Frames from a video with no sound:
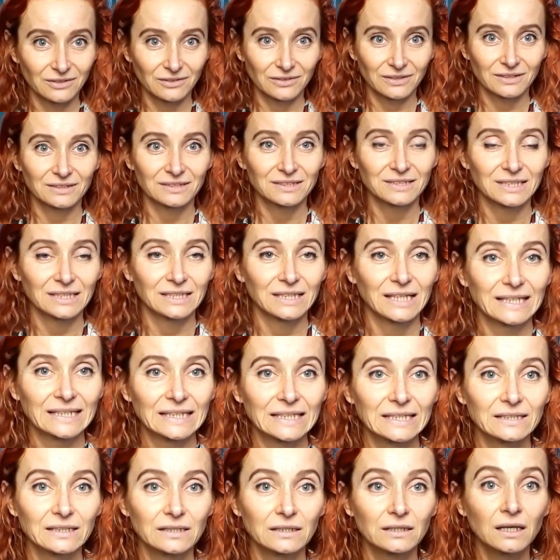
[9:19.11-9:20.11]
you can see
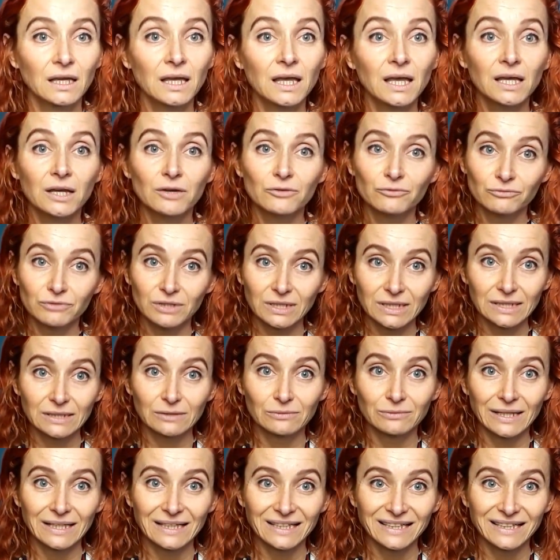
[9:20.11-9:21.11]
anything really well